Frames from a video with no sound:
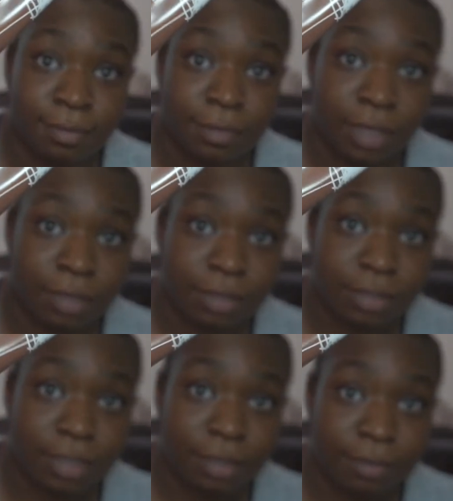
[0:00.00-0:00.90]
Can you
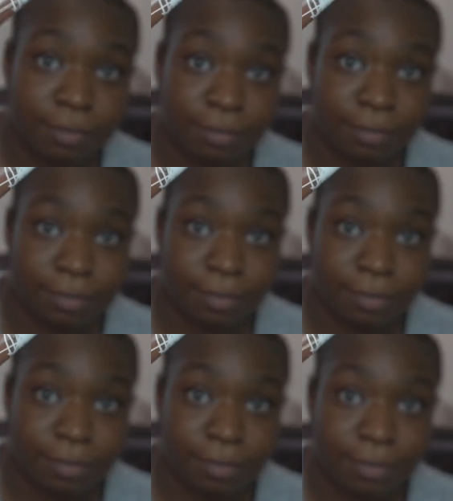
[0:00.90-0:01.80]
see it?
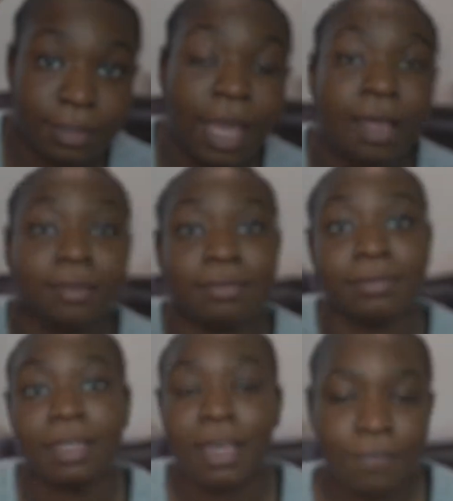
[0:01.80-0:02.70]
Yeah,
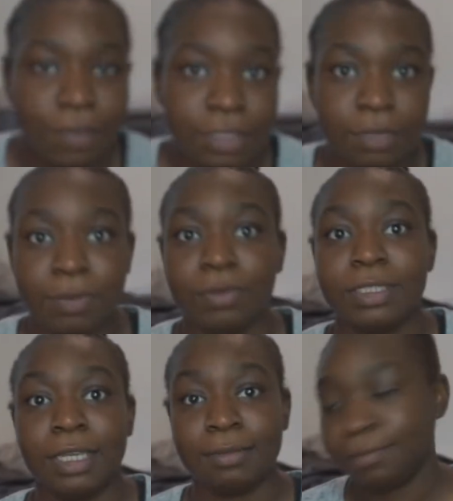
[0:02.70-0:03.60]
Fenty Beauty.